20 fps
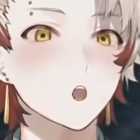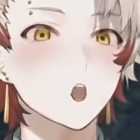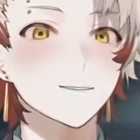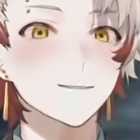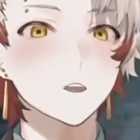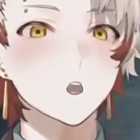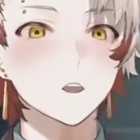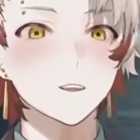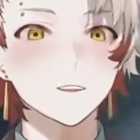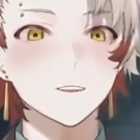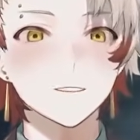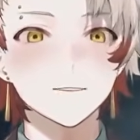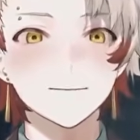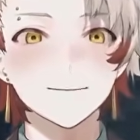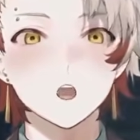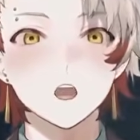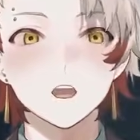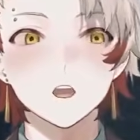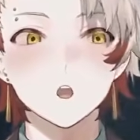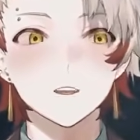we do
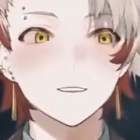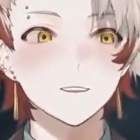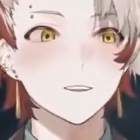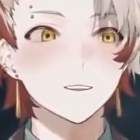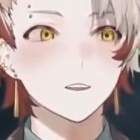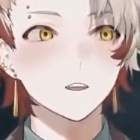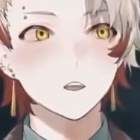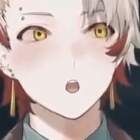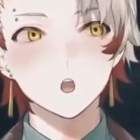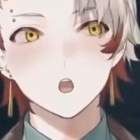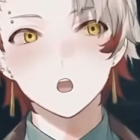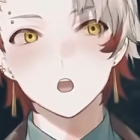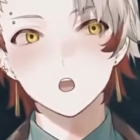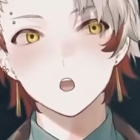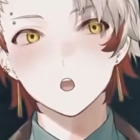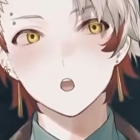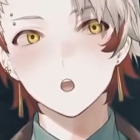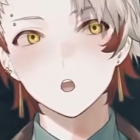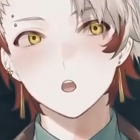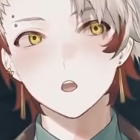manage to do it
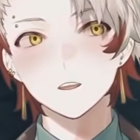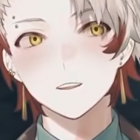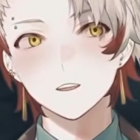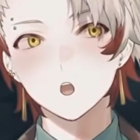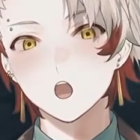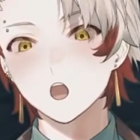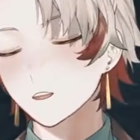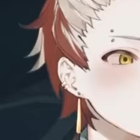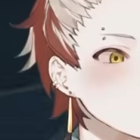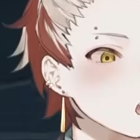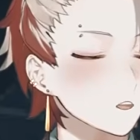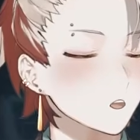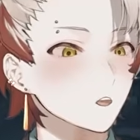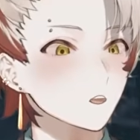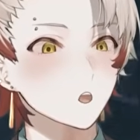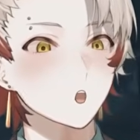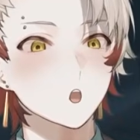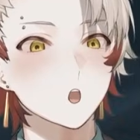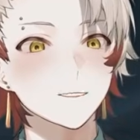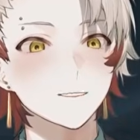here, that just
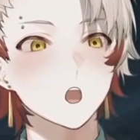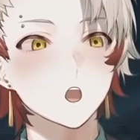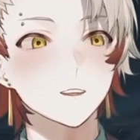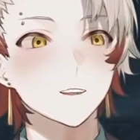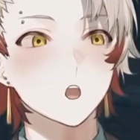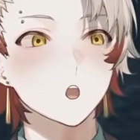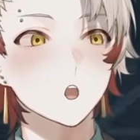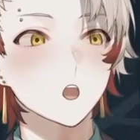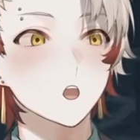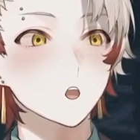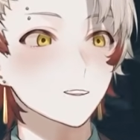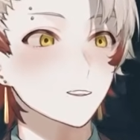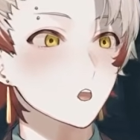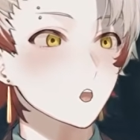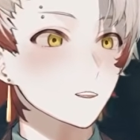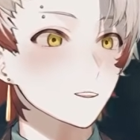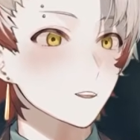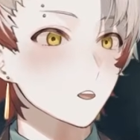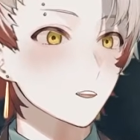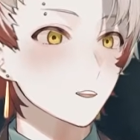solidifies that our S6
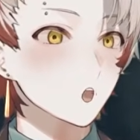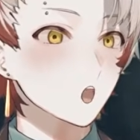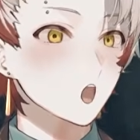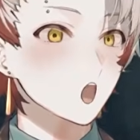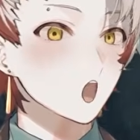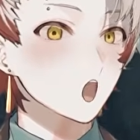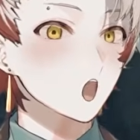is a